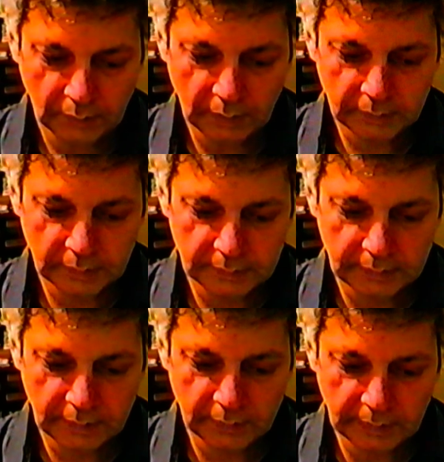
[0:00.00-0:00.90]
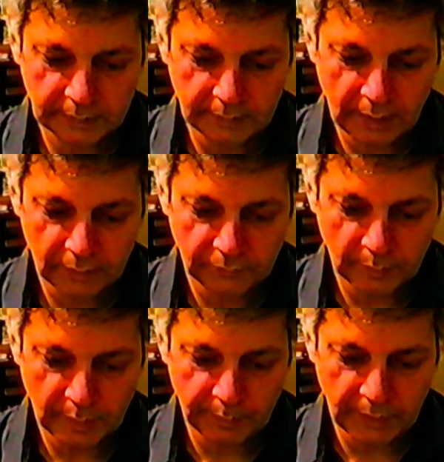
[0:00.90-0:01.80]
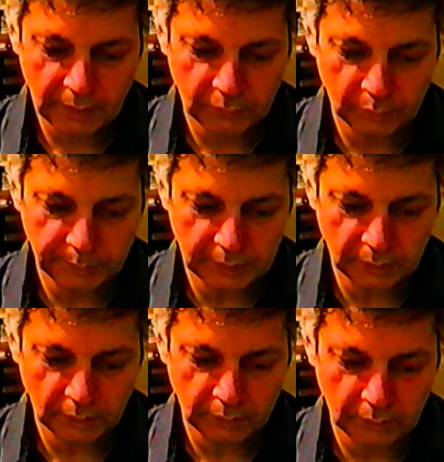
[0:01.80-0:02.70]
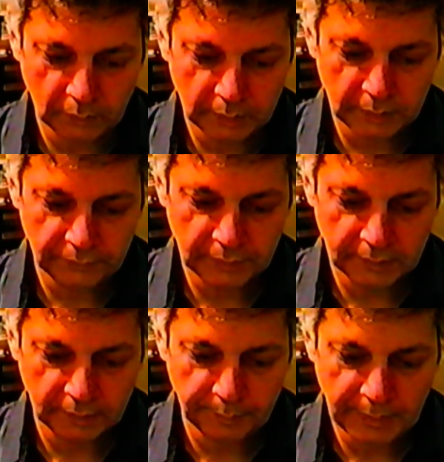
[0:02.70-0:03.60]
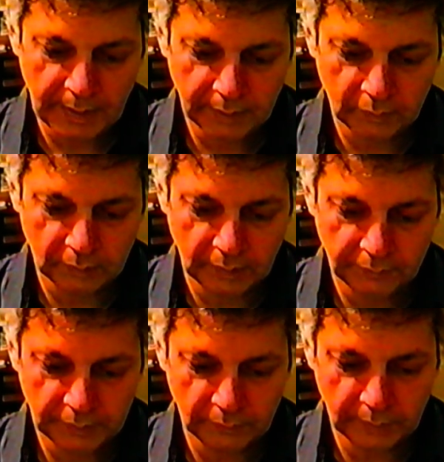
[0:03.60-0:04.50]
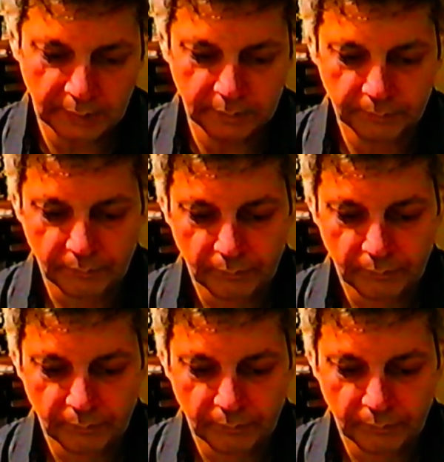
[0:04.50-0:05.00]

not consider attack from above or below, only front and back or left and right,